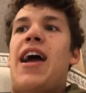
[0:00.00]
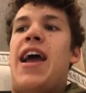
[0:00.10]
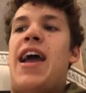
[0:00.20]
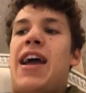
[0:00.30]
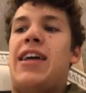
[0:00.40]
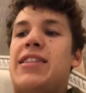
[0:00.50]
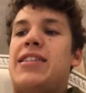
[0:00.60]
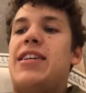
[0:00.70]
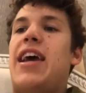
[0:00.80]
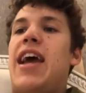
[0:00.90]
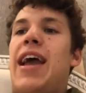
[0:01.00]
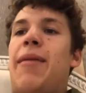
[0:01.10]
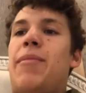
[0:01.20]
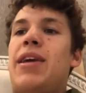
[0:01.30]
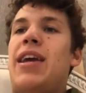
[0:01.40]
And
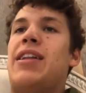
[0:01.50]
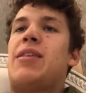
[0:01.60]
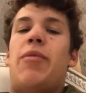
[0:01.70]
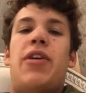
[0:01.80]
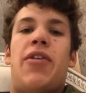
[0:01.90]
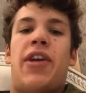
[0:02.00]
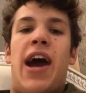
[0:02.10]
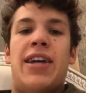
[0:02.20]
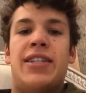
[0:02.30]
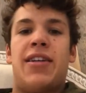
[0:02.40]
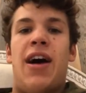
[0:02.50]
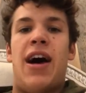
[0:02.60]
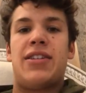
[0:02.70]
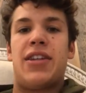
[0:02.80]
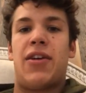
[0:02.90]
and me and some of the other guys in the
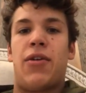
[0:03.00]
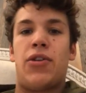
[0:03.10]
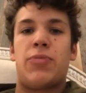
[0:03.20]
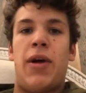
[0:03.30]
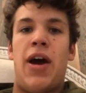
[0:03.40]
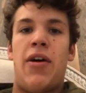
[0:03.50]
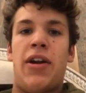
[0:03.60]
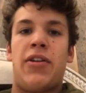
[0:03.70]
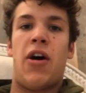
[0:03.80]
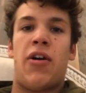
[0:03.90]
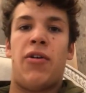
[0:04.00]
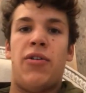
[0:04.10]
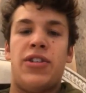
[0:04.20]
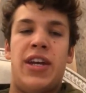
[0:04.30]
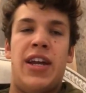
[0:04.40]
class, like Cole Sprout and Connor
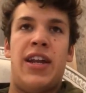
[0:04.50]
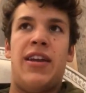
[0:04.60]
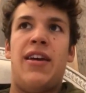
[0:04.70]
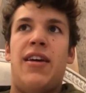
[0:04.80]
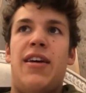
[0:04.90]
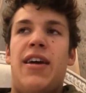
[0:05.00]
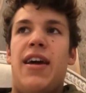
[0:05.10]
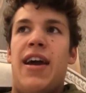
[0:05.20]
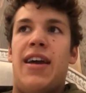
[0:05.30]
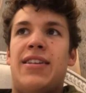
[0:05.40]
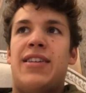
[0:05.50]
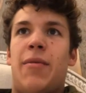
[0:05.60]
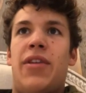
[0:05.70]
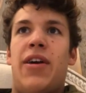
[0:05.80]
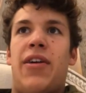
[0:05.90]
Olsen and and
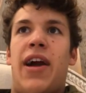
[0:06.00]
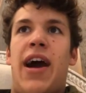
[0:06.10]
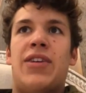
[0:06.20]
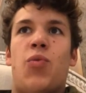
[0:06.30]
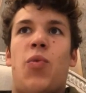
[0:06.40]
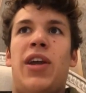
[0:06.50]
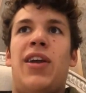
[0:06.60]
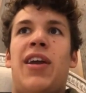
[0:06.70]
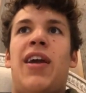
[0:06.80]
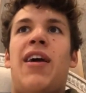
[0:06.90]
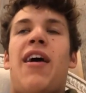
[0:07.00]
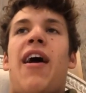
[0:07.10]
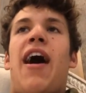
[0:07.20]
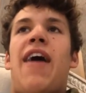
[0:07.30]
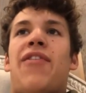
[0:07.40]
some of the other guys, we
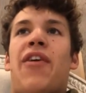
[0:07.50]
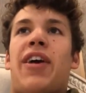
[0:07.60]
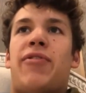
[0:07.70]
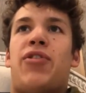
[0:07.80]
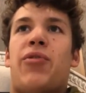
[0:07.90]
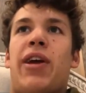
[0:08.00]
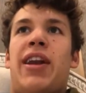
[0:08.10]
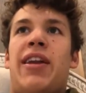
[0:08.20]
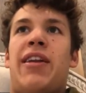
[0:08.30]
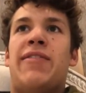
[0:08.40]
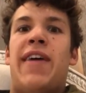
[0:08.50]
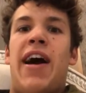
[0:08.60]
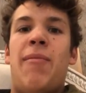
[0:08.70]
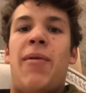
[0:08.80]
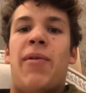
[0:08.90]
I feel like have created an
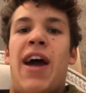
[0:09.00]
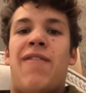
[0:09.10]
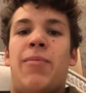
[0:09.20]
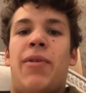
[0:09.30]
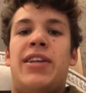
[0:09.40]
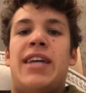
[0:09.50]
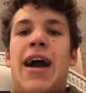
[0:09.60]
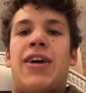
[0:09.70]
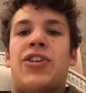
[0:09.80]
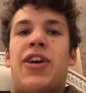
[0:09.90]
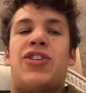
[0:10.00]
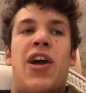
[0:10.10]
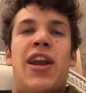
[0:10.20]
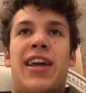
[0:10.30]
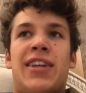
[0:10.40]
environment where everybody's actually like
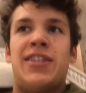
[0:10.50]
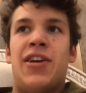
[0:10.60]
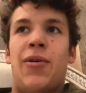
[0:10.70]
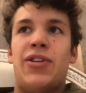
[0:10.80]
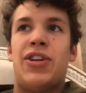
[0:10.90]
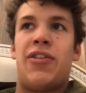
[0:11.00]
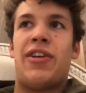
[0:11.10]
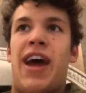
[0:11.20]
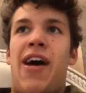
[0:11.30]
trying to get to know each other now.